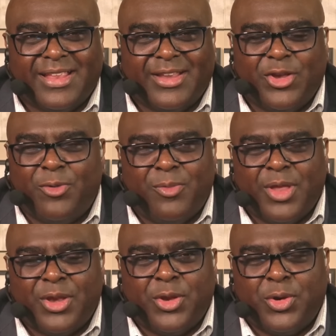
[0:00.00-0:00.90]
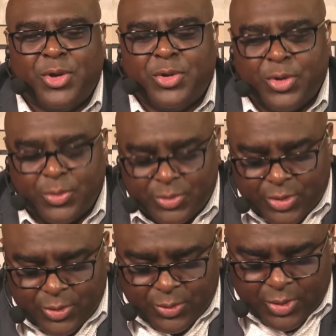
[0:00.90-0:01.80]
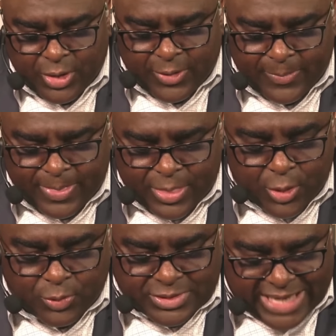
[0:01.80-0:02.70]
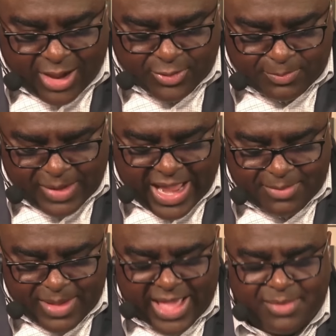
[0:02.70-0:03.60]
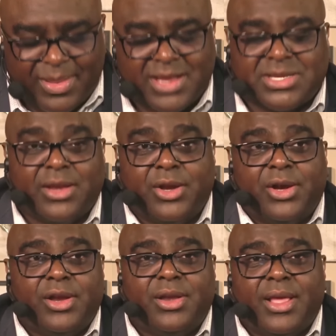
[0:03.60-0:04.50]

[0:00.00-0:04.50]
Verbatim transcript: No, no, no, no, no, no doubt blind Bartimaeus had heard